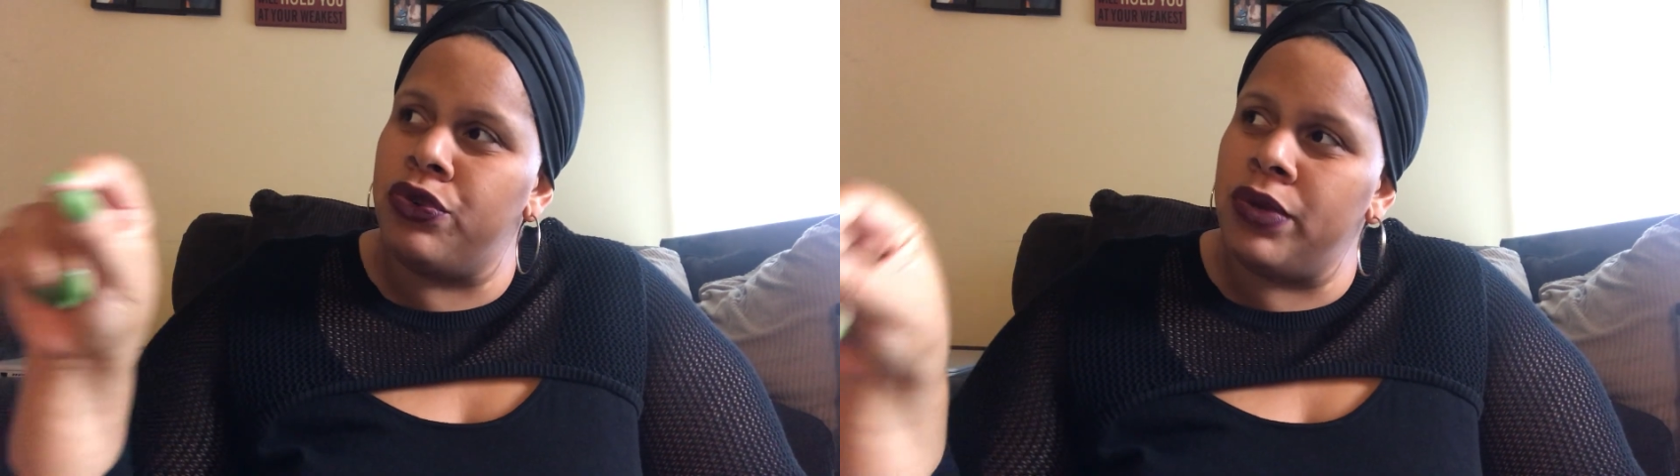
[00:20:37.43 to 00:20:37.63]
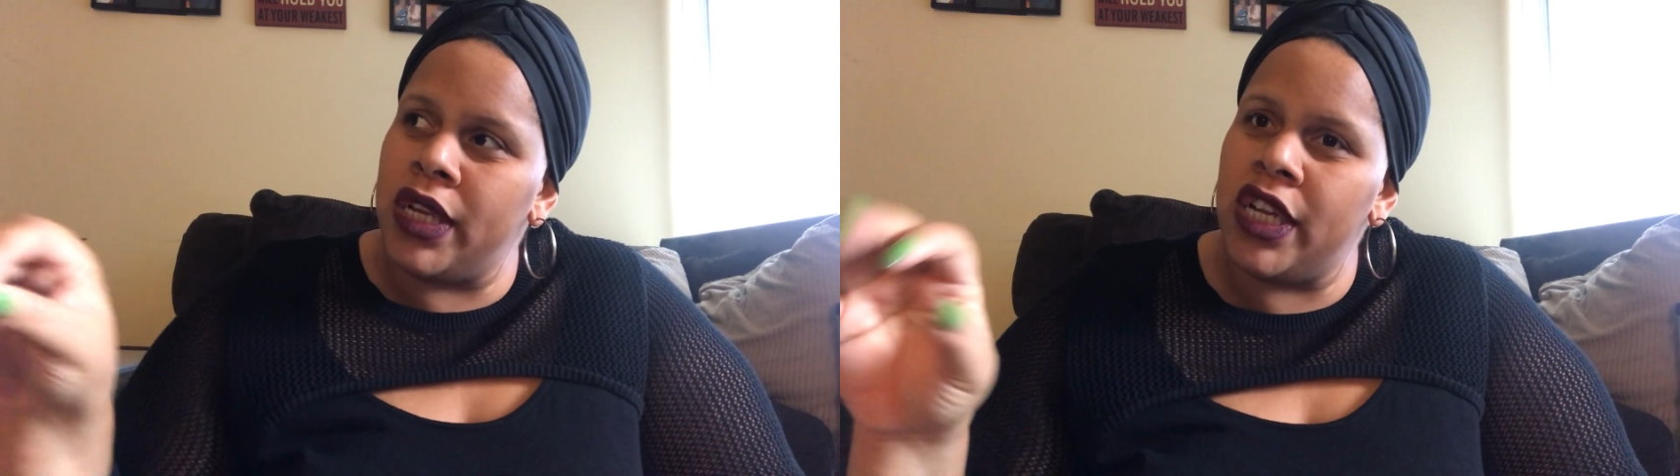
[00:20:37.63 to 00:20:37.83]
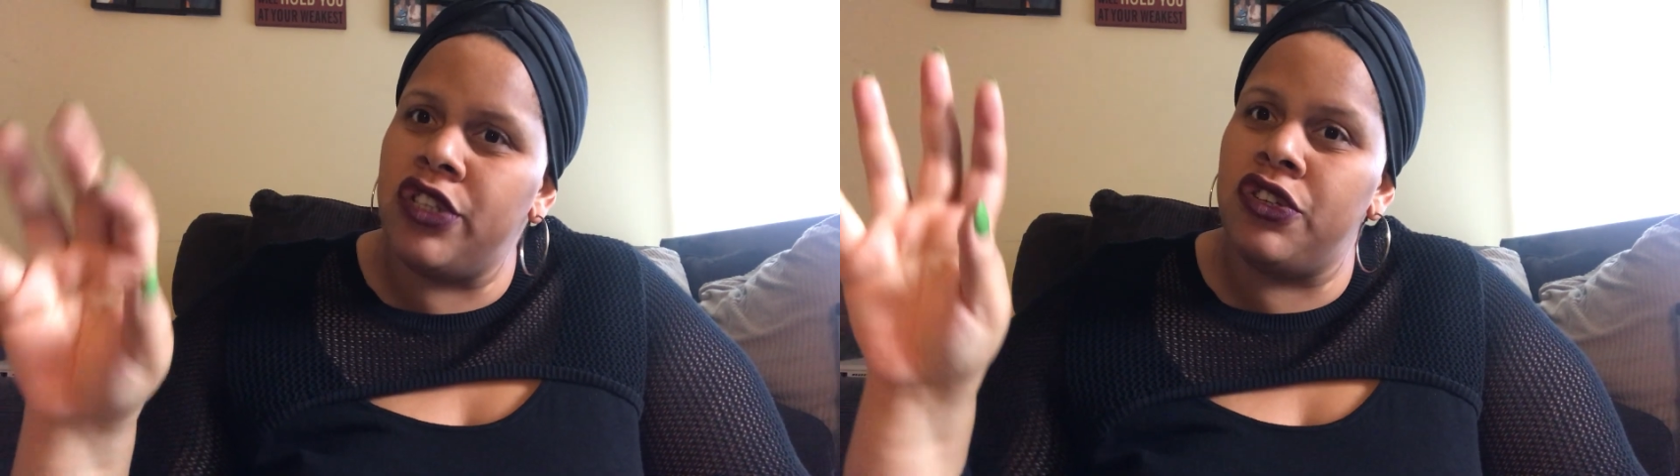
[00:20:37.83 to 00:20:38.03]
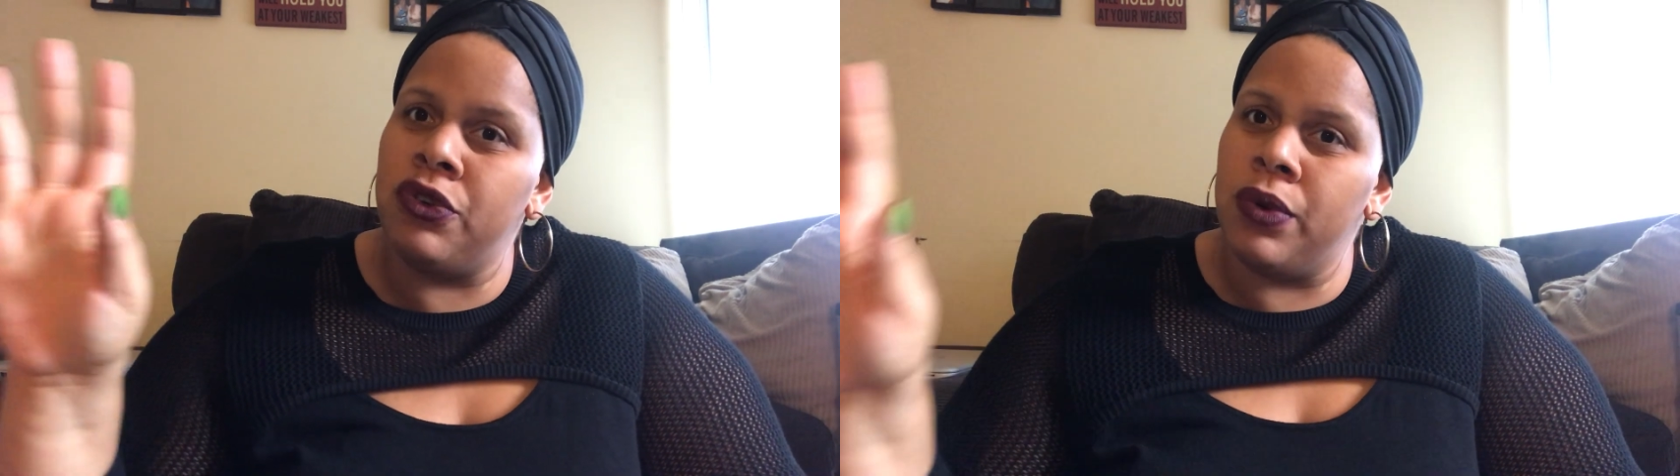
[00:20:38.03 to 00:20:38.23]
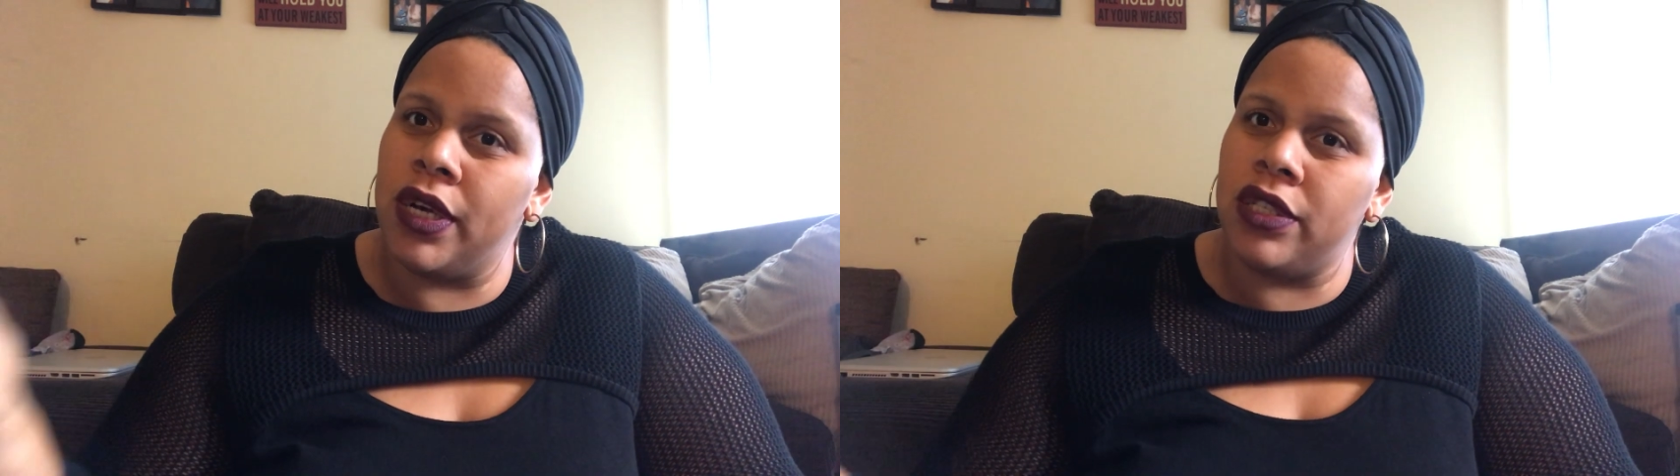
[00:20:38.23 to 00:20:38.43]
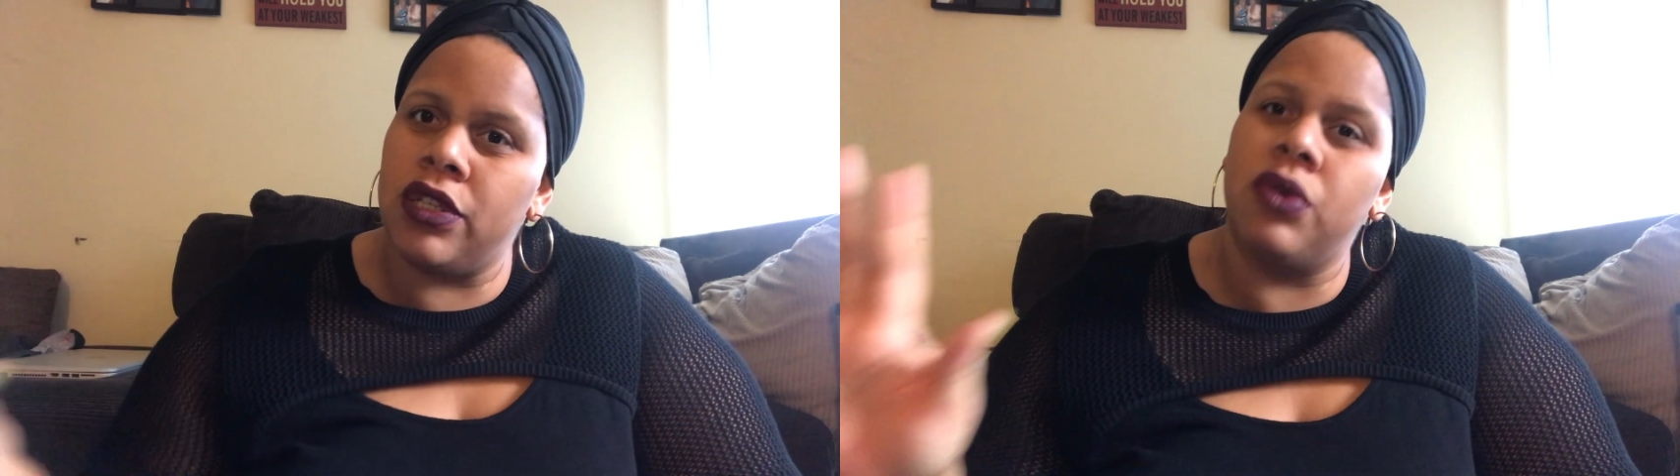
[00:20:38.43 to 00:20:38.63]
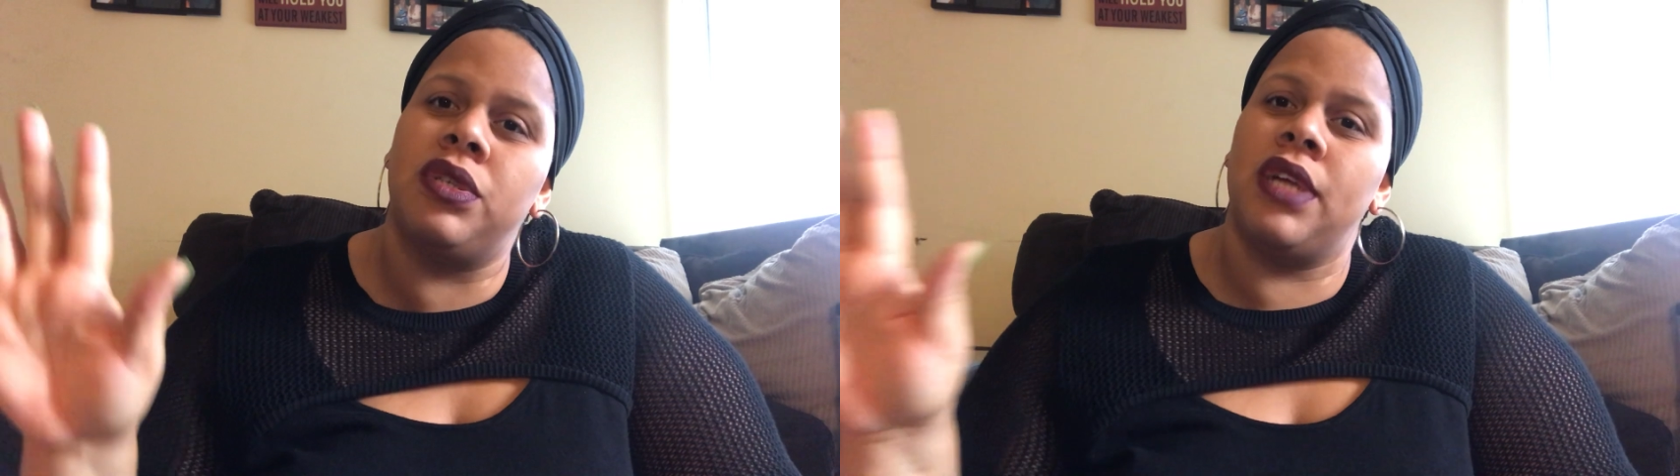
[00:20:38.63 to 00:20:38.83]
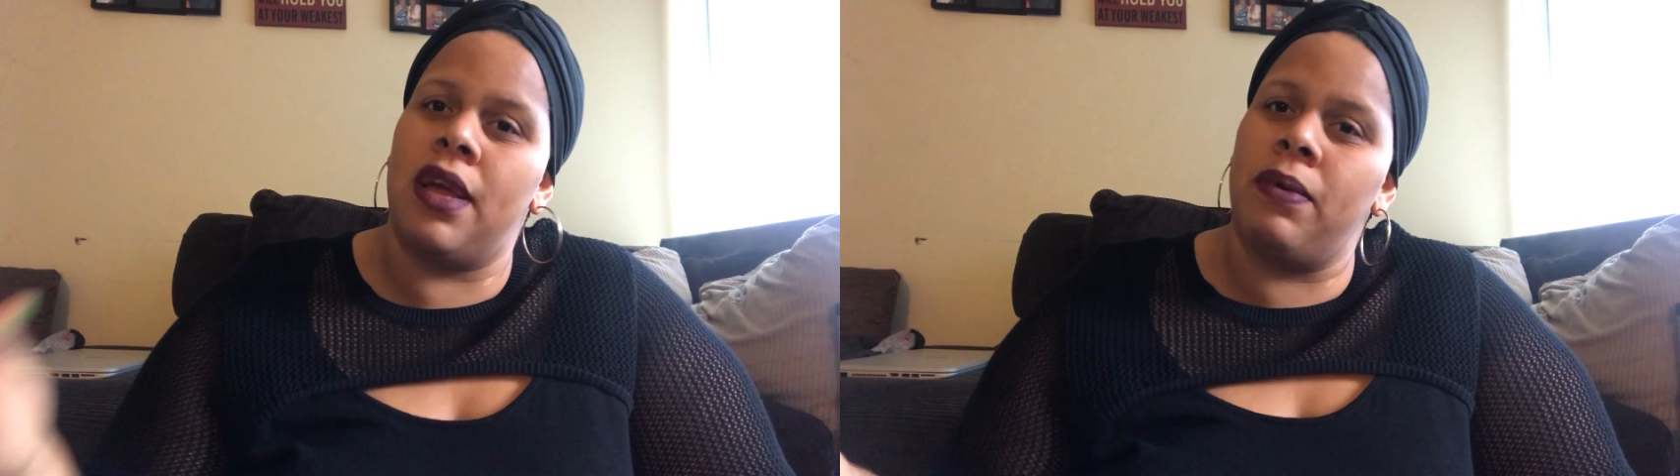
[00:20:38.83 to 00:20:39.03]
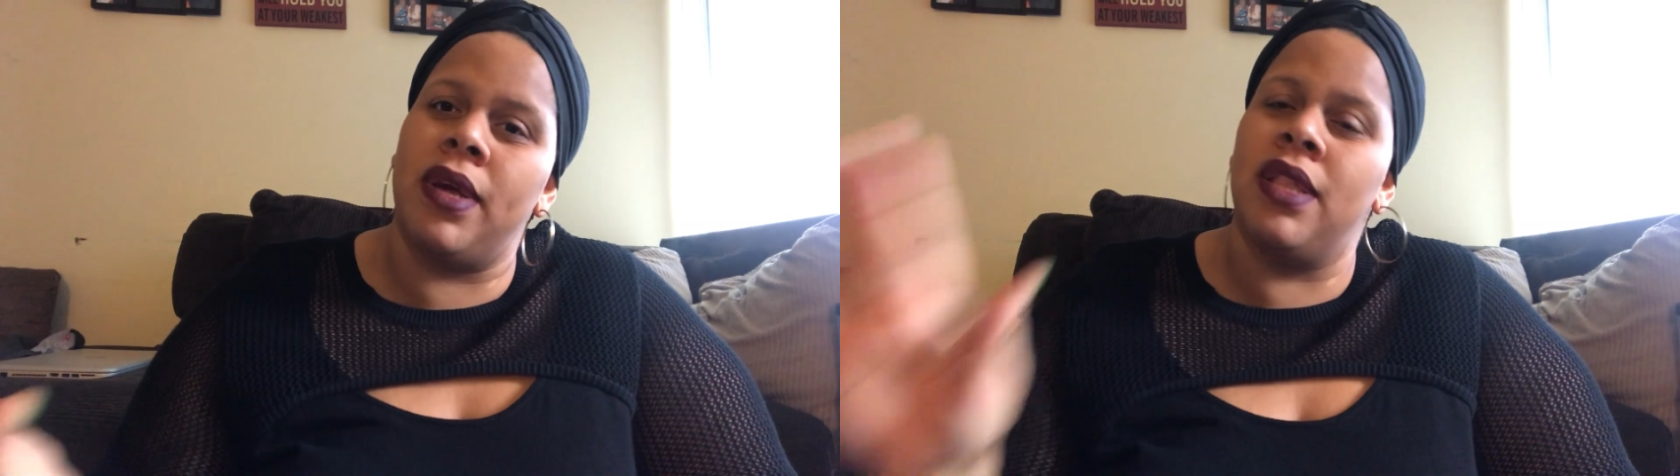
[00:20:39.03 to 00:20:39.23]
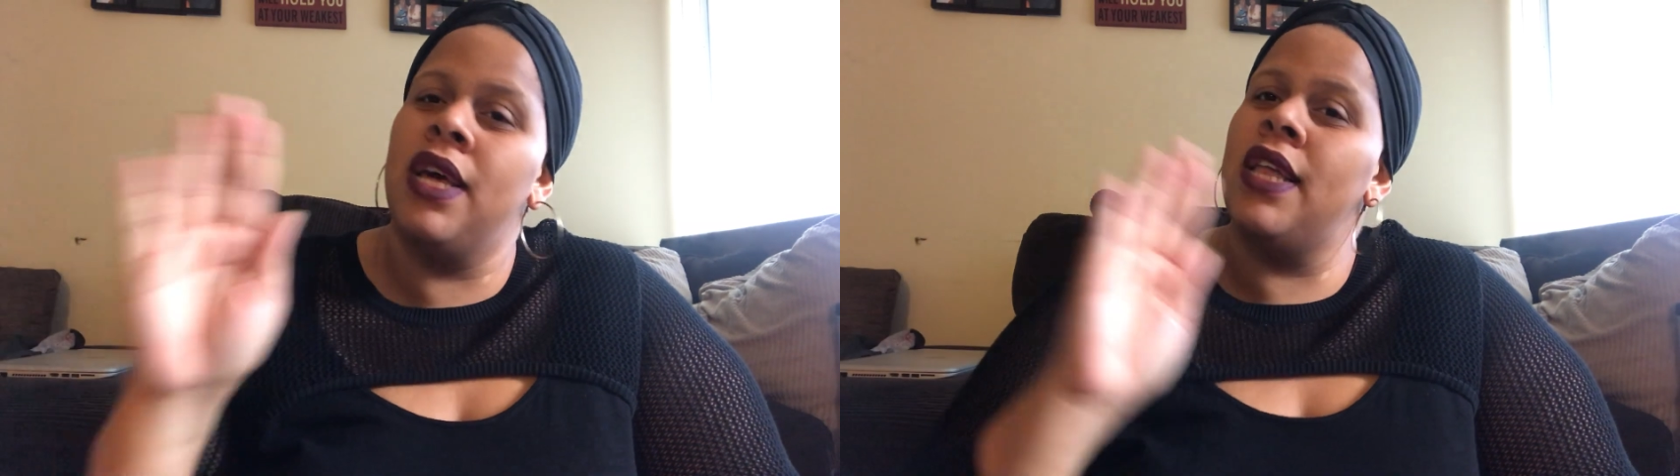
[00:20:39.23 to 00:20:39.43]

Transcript: need to associate with.